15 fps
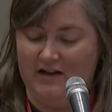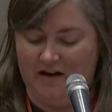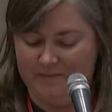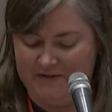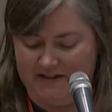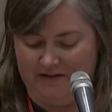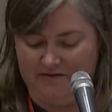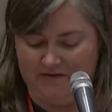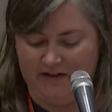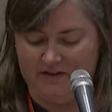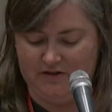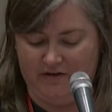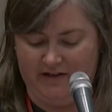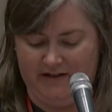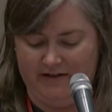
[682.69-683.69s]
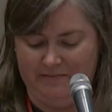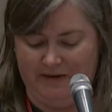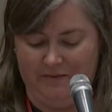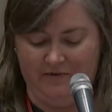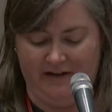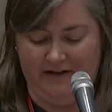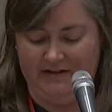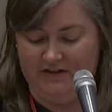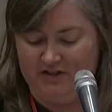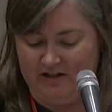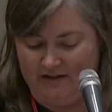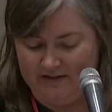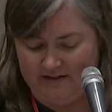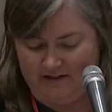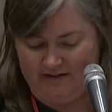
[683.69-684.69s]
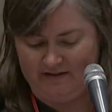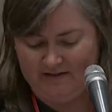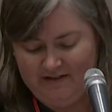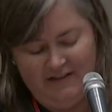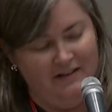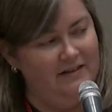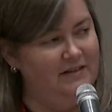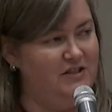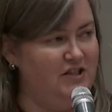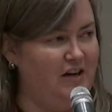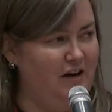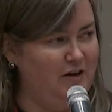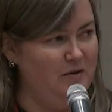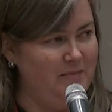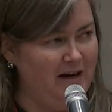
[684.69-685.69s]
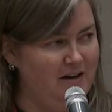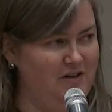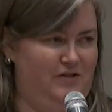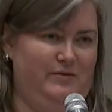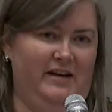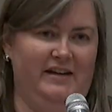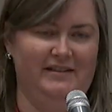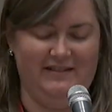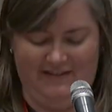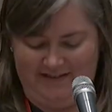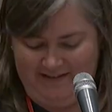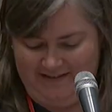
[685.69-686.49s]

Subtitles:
upset victory by Brandon Johnson, the Chicago mayor's race,